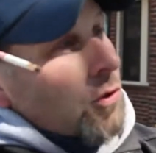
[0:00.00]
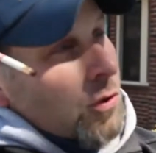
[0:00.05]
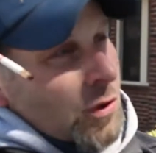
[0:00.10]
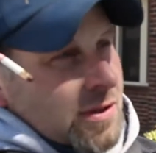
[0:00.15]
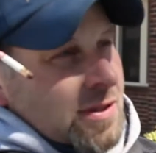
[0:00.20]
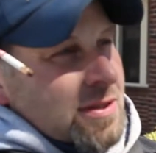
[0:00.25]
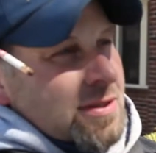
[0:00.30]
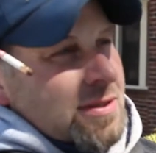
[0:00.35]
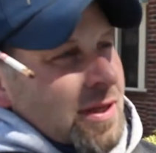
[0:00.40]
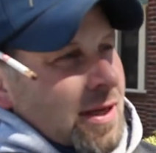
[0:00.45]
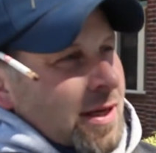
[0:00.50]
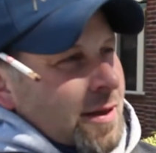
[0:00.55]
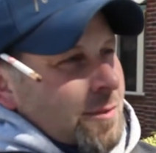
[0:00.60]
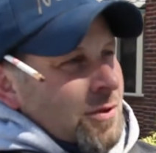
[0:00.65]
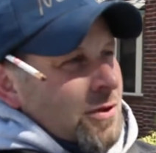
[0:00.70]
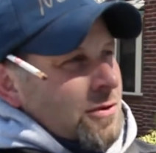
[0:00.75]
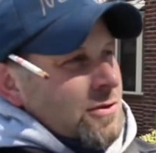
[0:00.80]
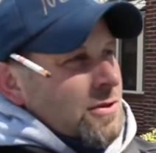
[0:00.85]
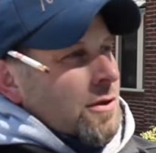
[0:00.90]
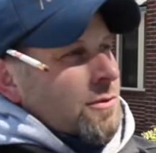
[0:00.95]
look the same,
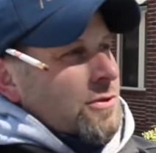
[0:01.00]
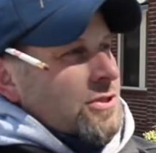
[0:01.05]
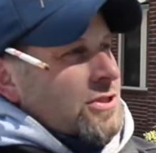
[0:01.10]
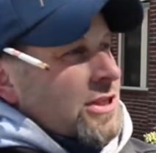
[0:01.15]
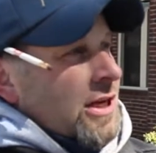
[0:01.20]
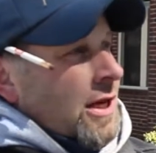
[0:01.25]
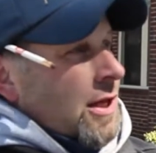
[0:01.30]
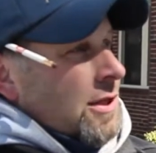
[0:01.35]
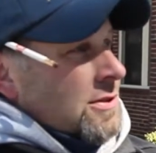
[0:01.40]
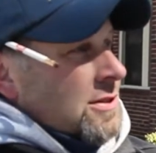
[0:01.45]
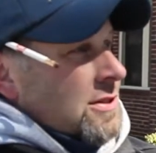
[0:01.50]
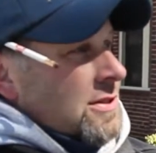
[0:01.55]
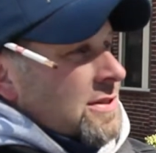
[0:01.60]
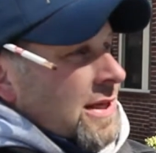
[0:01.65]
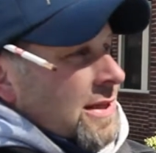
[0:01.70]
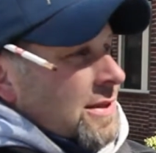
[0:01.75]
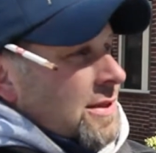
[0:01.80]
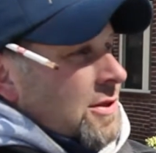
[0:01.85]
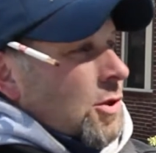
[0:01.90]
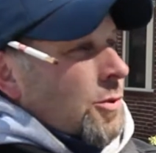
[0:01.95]
there's always challenges
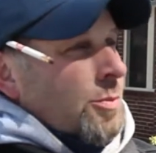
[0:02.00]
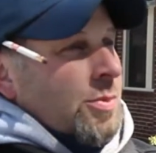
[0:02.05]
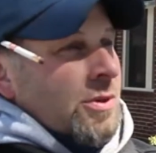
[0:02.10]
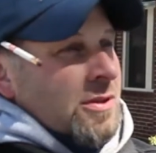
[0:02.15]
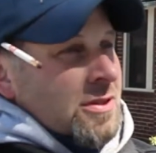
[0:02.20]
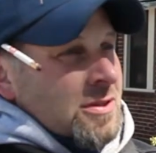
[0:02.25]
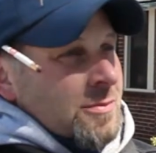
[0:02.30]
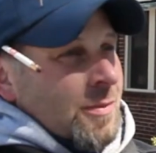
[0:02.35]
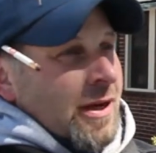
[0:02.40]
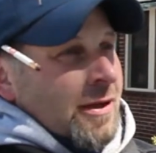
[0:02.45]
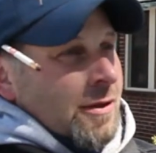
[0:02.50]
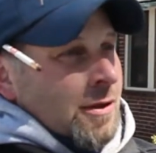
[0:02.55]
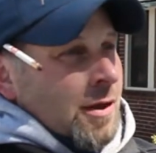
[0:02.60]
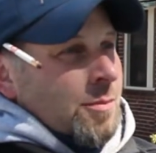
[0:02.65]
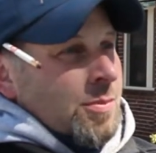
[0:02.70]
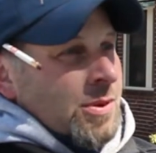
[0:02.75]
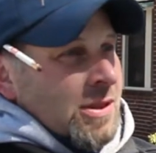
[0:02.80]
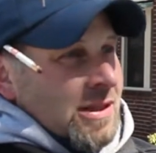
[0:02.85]
that the openings might not be